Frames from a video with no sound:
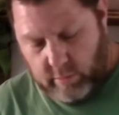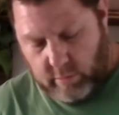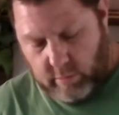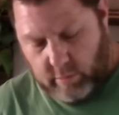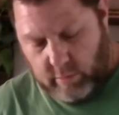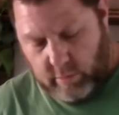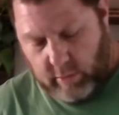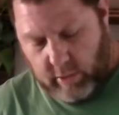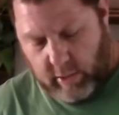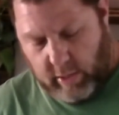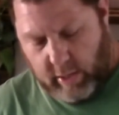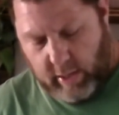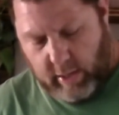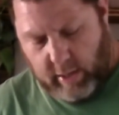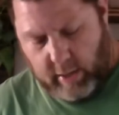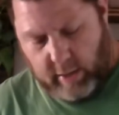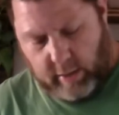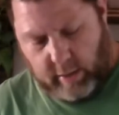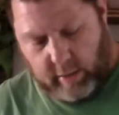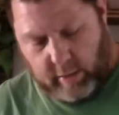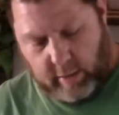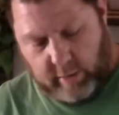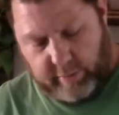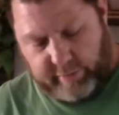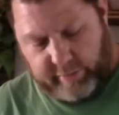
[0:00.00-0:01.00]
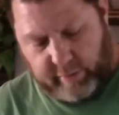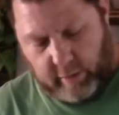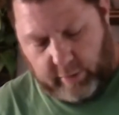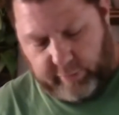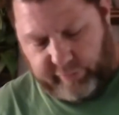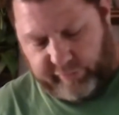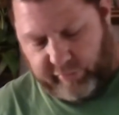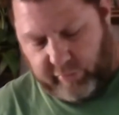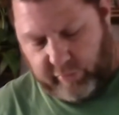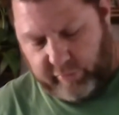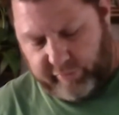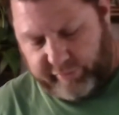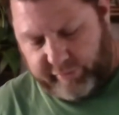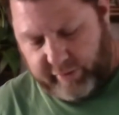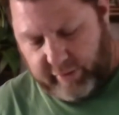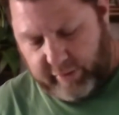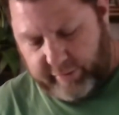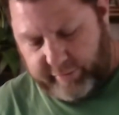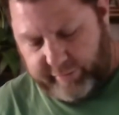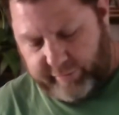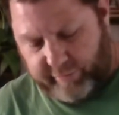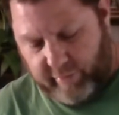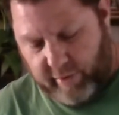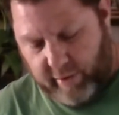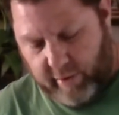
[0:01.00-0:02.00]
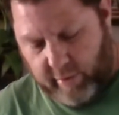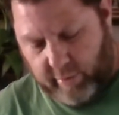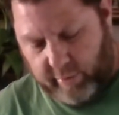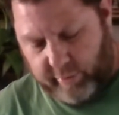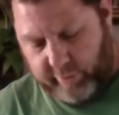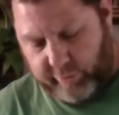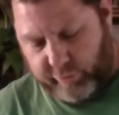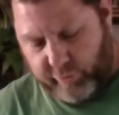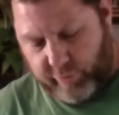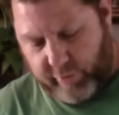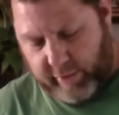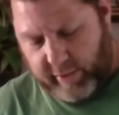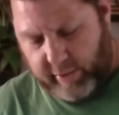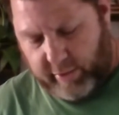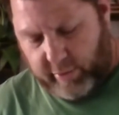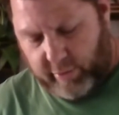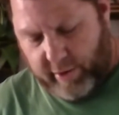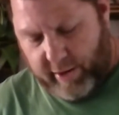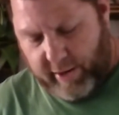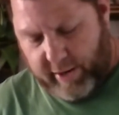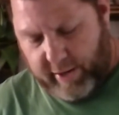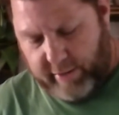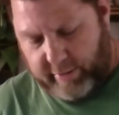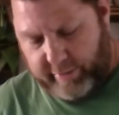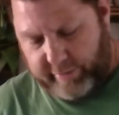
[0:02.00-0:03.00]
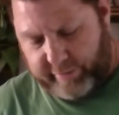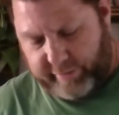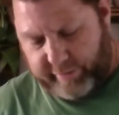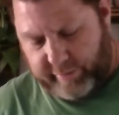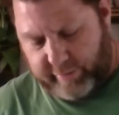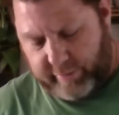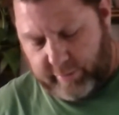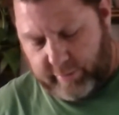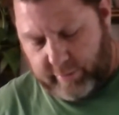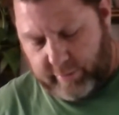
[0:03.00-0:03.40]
And it also says 320 grains